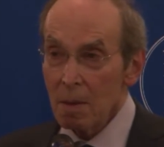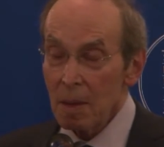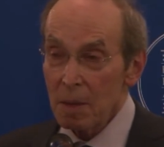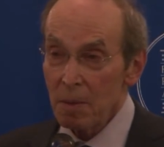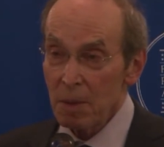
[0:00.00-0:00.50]

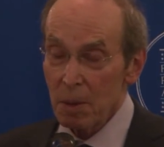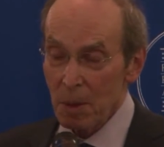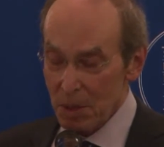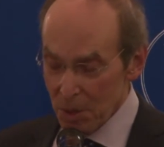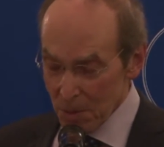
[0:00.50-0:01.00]
Thank you for the
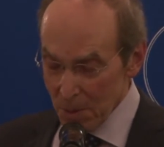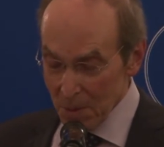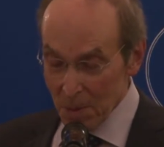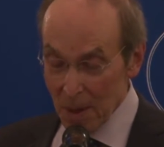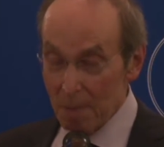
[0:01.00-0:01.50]
question,
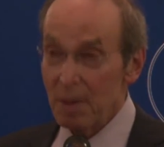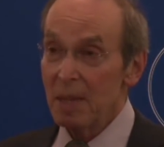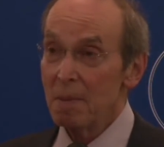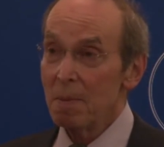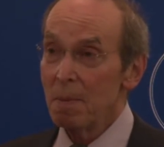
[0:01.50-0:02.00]
Rob.
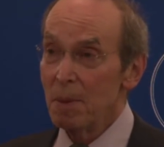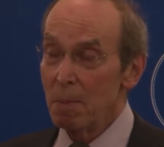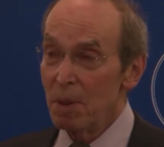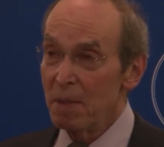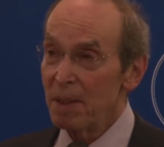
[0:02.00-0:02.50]
The
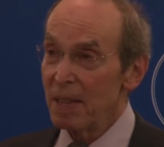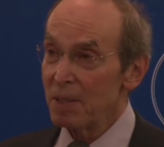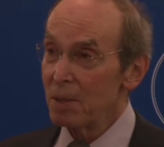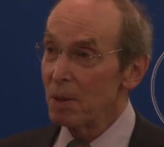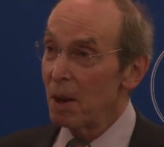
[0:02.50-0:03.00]
brief
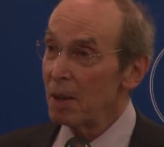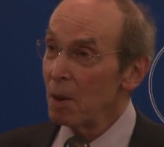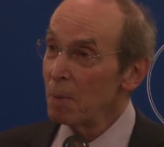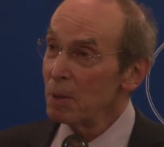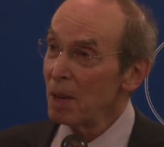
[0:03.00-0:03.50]
answer, I
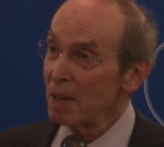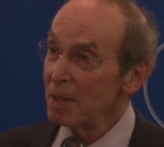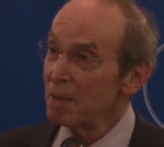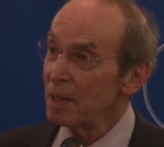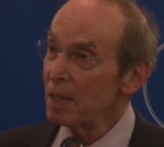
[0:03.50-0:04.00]
hope you're not
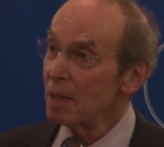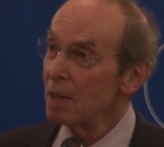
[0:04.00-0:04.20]
leaving.